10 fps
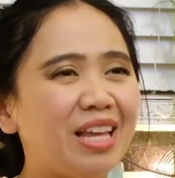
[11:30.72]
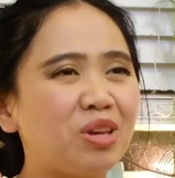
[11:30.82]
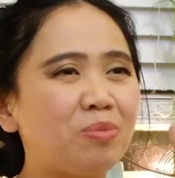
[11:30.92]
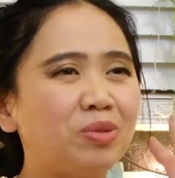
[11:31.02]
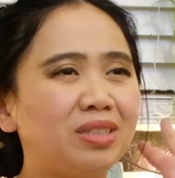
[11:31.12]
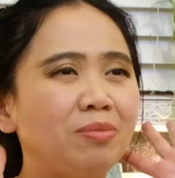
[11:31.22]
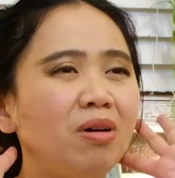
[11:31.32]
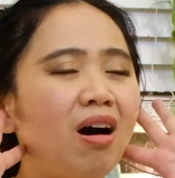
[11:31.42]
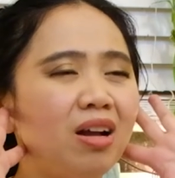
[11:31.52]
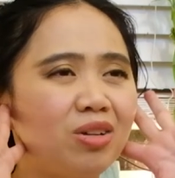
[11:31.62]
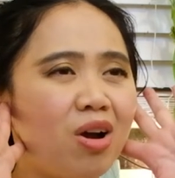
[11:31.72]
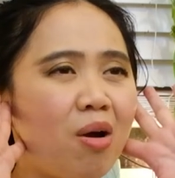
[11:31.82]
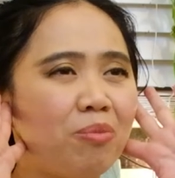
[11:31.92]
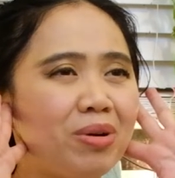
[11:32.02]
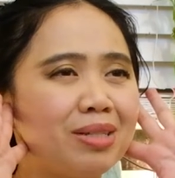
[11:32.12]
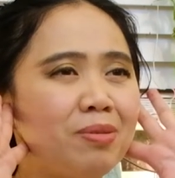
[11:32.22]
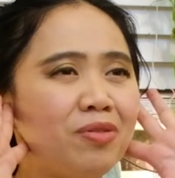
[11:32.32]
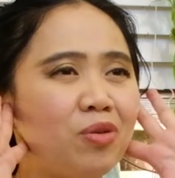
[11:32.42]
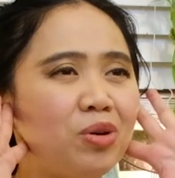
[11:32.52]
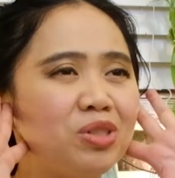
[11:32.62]
and you can put some hot compress
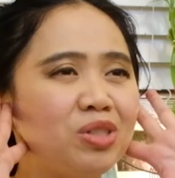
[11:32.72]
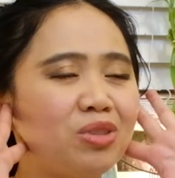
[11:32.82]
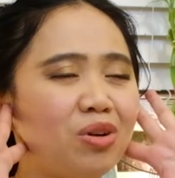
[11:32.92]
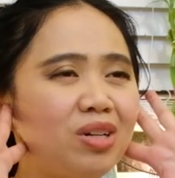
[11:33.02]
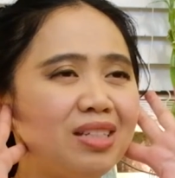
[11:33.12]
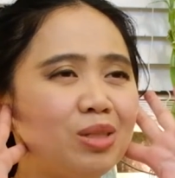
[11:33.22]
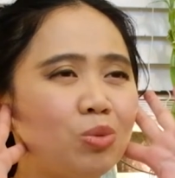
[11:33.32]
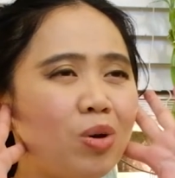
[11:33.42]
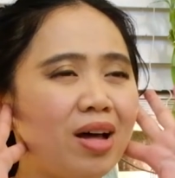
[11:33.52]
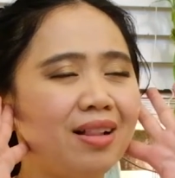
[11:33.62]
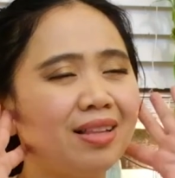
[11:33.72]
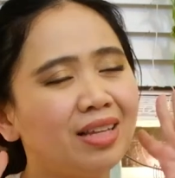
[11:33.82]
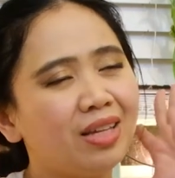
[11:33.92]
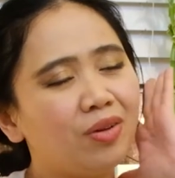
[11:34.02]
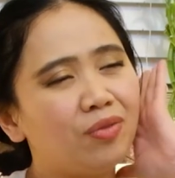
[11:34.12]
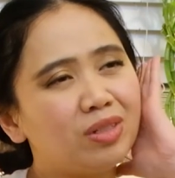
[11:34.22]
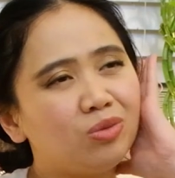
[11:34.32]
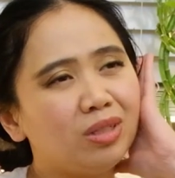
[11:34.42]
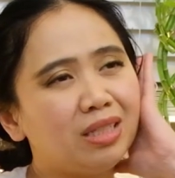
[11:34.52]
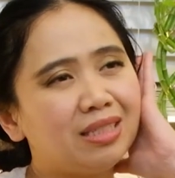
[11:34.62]
before you start as well if
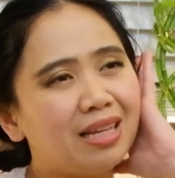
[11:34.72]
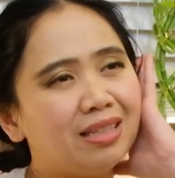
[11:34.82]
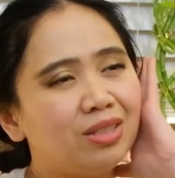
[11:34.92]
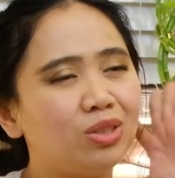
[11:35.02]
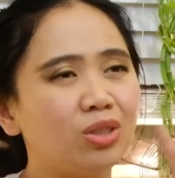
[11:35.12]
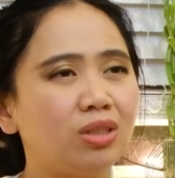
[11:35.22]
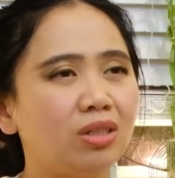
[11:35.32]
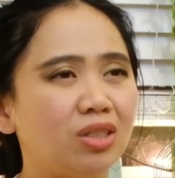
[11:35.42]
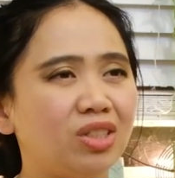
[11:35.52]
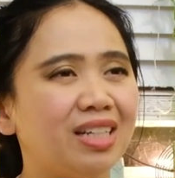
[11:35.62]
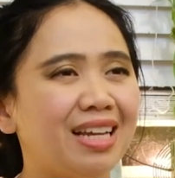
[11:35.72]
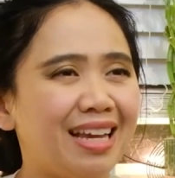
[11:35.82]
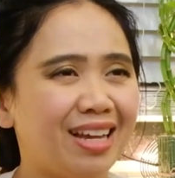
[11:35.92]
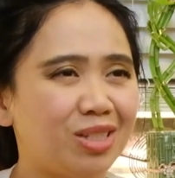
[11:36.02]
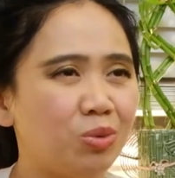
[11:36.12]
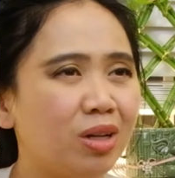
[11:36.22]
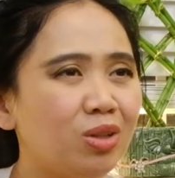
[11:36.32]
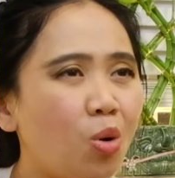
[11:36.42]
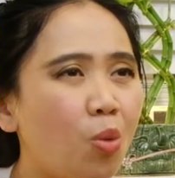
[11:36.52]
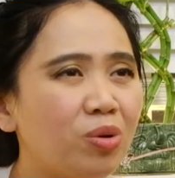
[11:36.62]
it's really tender to touch, because we're
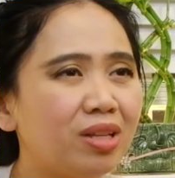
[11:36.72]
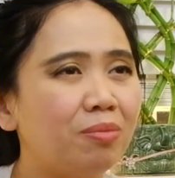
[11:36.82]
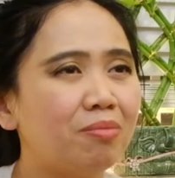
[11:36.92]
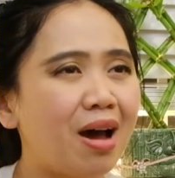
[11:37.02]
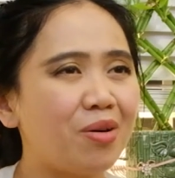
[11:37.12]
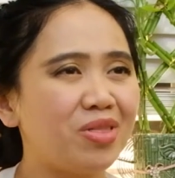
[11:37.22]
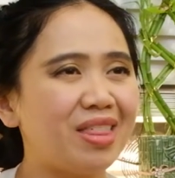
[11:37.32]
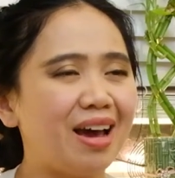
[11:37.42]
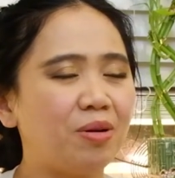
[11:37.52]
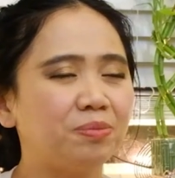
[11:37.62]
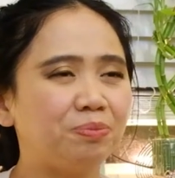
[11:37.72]
gonna open our mouth now.